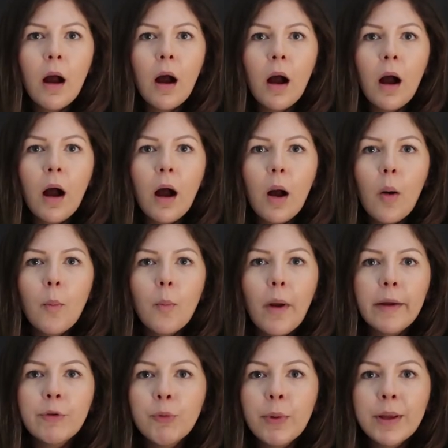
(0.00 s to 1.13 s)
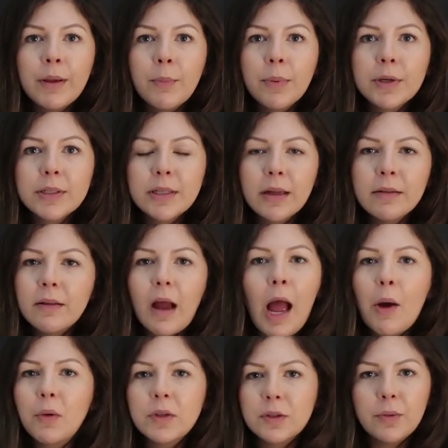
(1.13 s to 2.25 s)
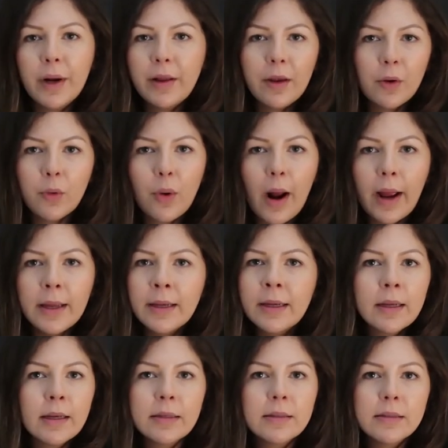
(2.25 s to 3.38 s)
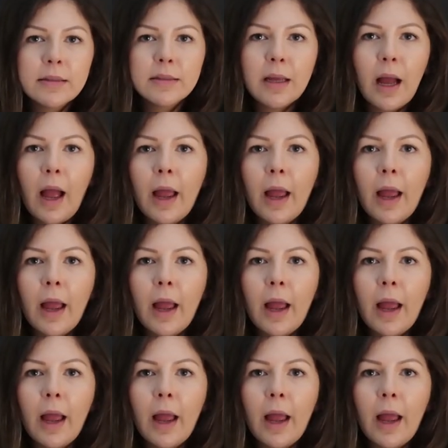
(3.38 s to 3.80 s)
um, at 20% I was already crying because